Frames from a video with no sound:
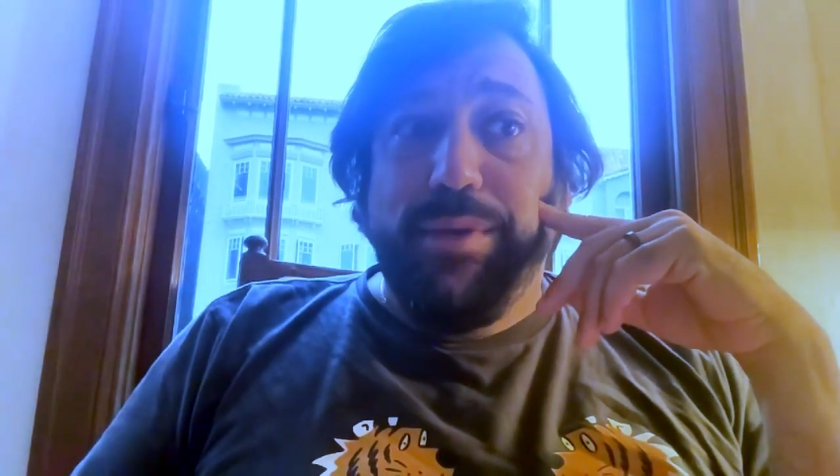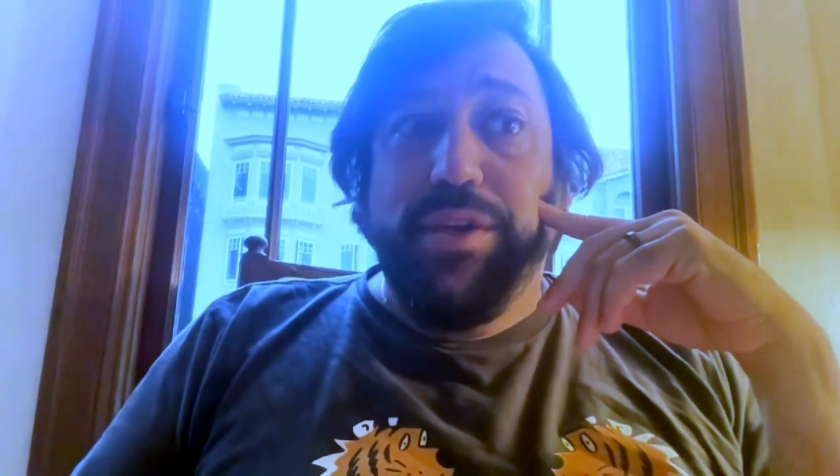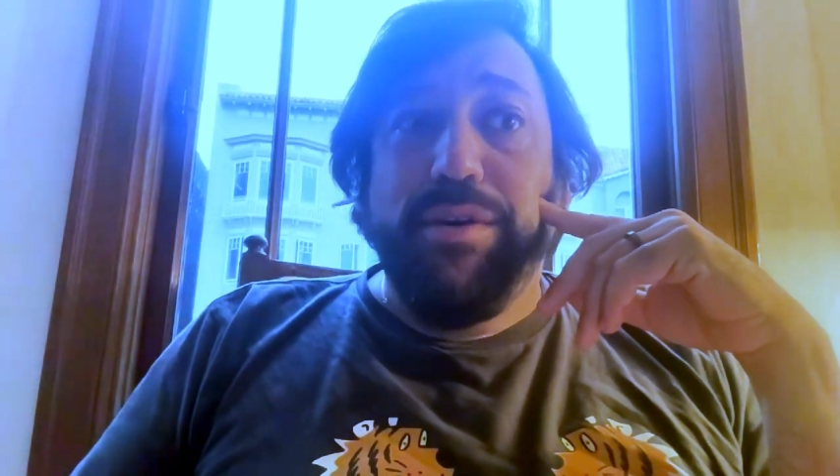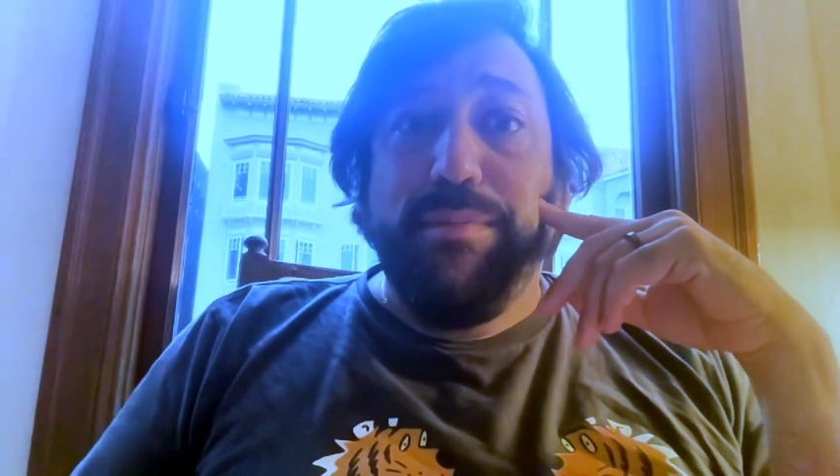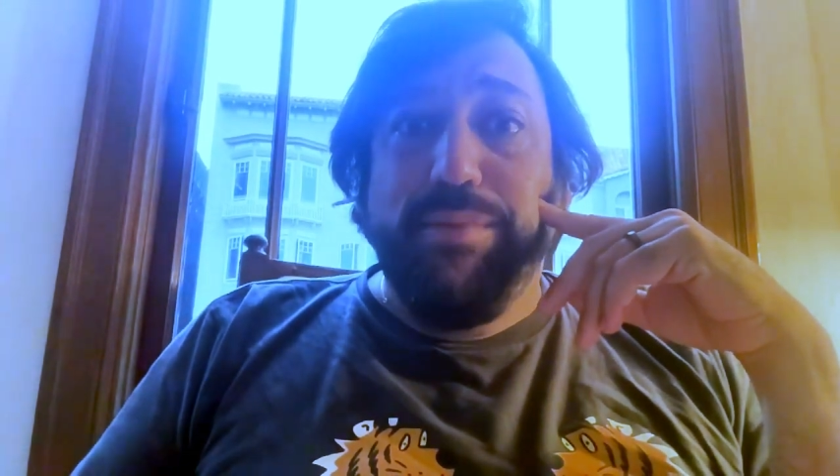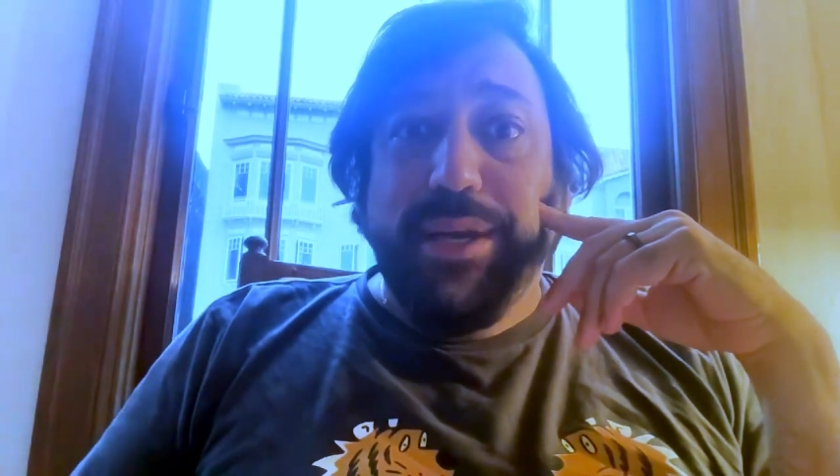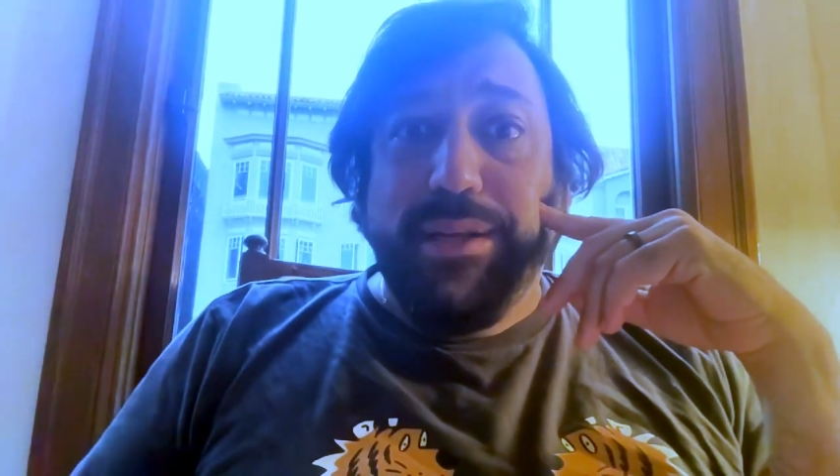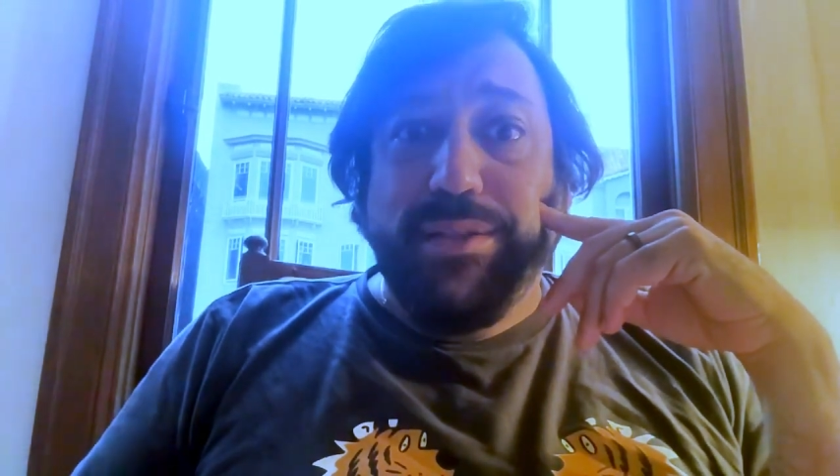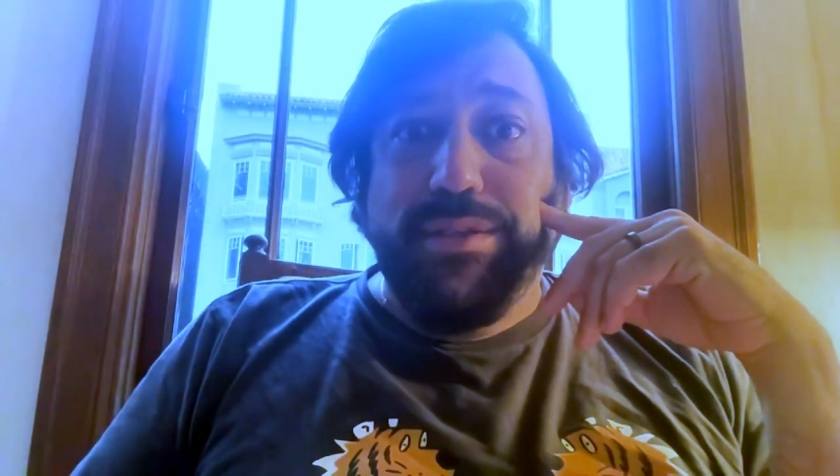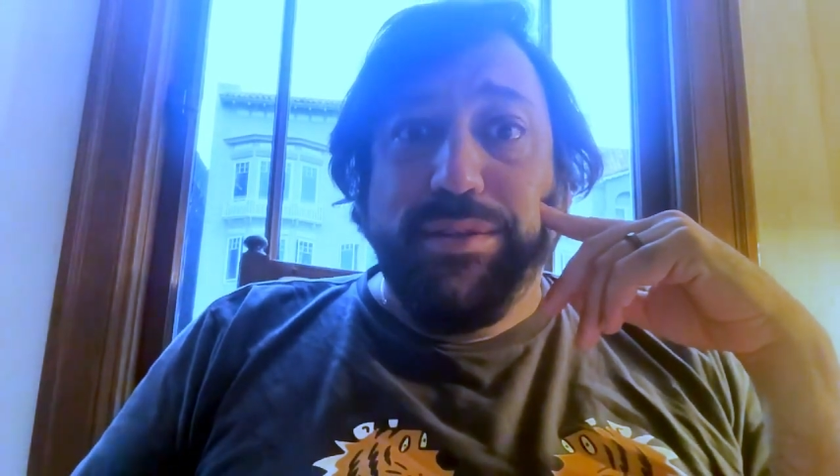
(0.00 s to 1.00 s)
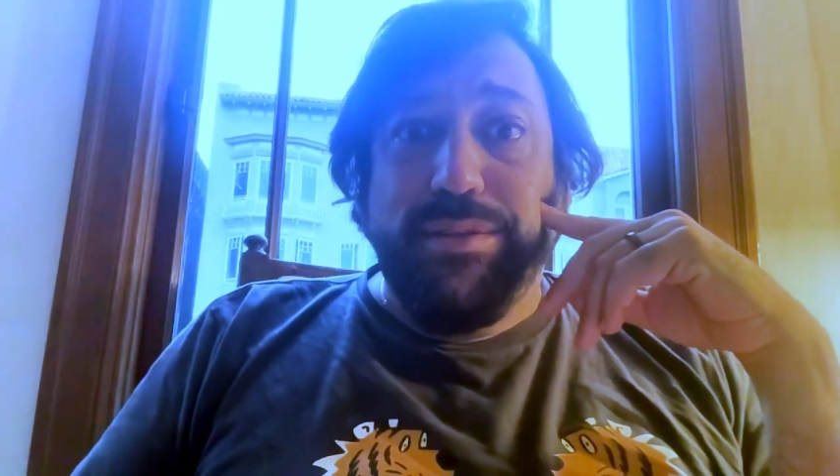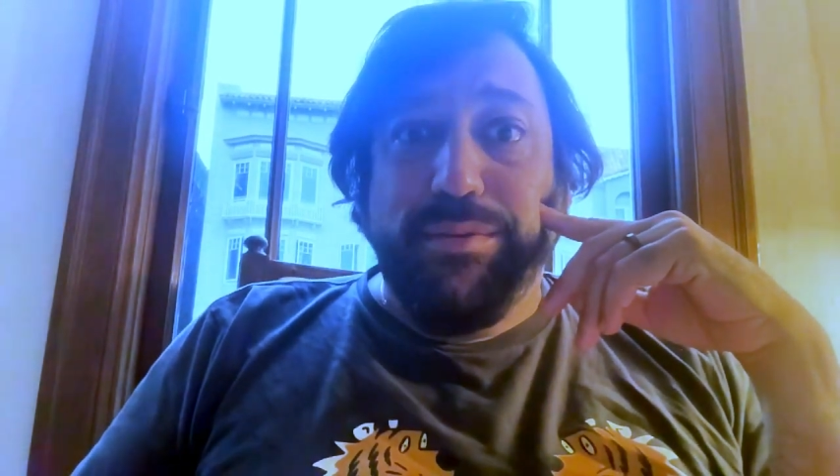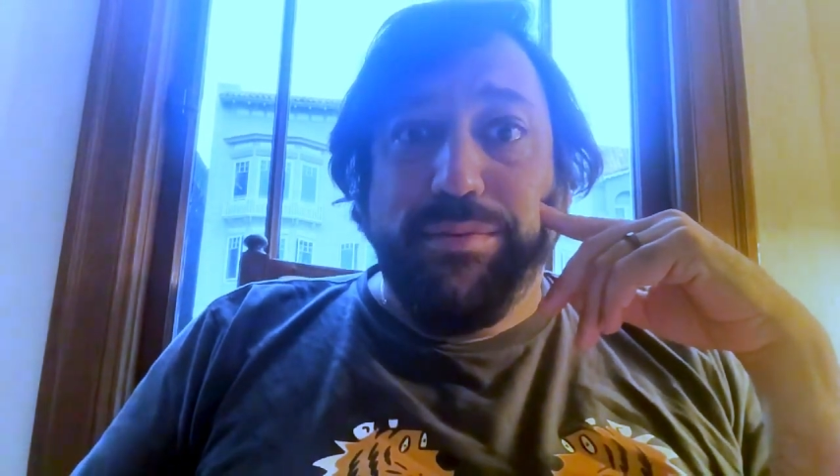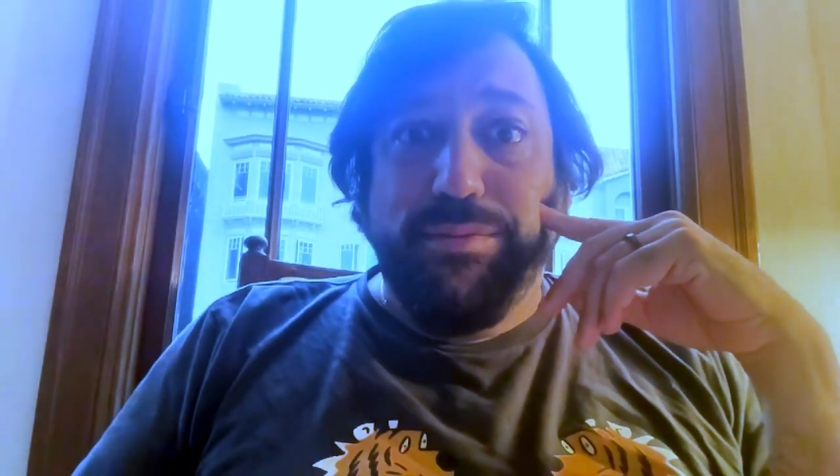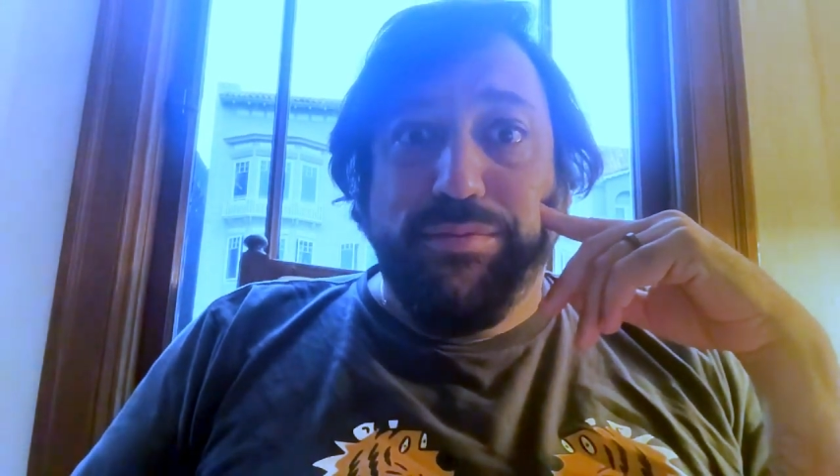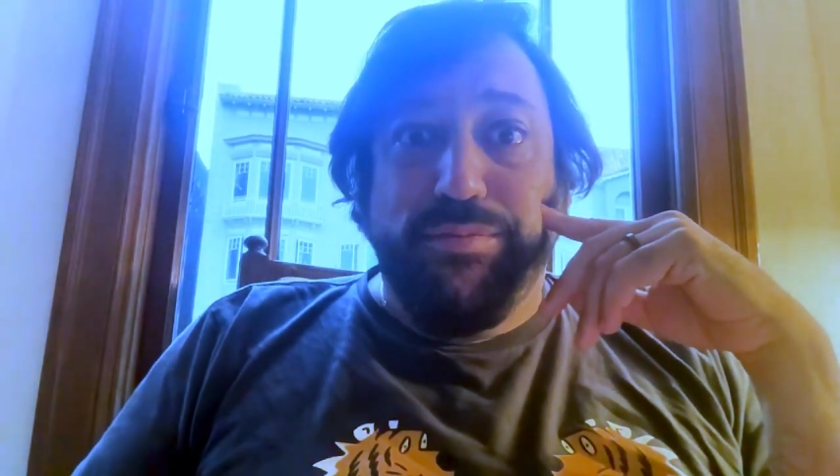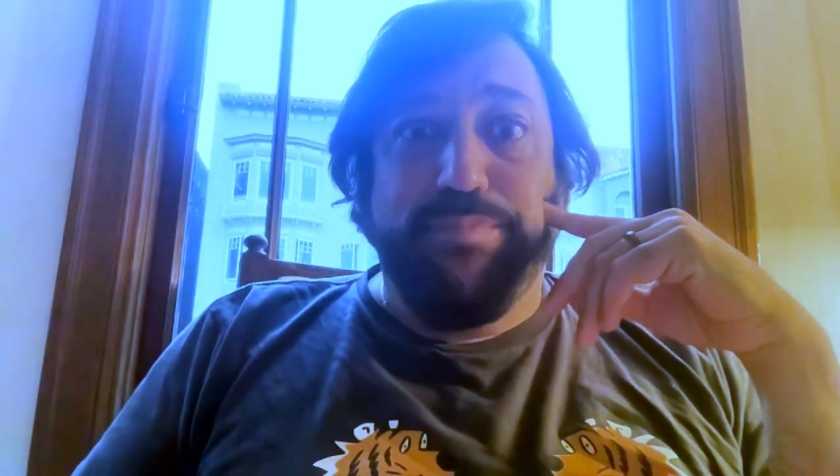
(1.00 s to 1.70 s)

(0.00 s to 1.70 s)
we could bring it to